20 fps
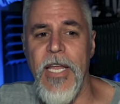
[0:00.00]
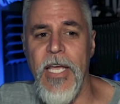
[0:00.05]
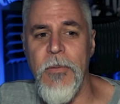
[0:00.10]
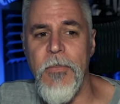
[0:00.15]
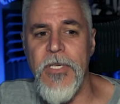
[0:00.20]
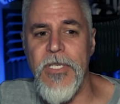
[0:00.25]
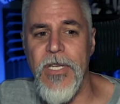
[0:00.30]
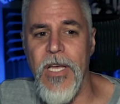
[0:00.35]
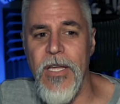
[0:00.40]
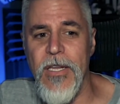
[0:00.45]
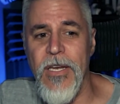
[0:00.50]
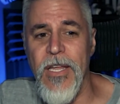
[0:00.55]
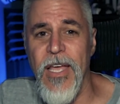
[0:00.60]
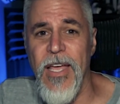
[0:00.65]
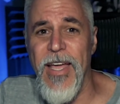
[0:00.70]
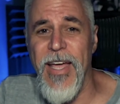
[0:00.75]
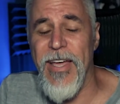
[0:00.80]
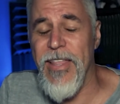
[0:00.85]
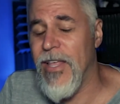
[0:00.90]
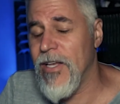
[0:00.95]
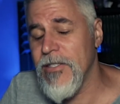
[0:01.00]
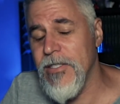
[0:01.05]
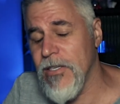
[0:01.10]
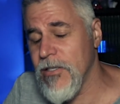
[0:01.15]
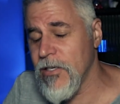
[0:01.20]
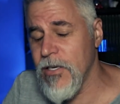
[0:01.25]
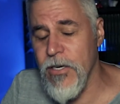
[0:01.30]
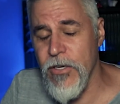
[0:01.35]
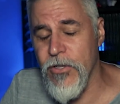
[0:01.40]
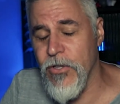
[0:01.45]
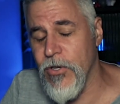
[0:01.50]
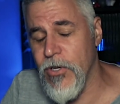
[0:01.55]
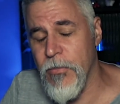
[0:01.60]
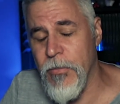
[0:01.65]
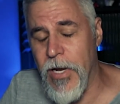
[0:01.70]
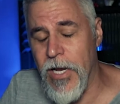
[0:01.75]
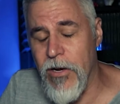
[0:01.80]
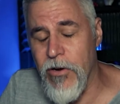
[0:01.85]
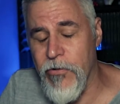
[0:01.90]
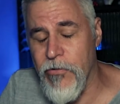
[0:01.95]
Amazon. And that doesn't include a
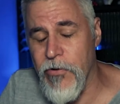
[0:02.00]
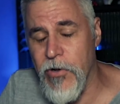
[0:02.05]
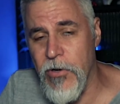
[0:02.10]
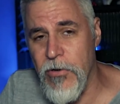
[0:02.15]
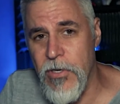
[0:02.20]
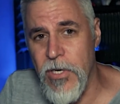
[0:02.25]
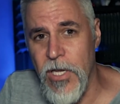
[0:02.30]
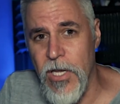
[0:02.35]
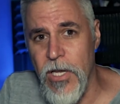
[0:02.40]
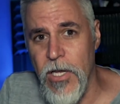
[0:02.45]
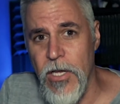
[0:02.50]
microphone.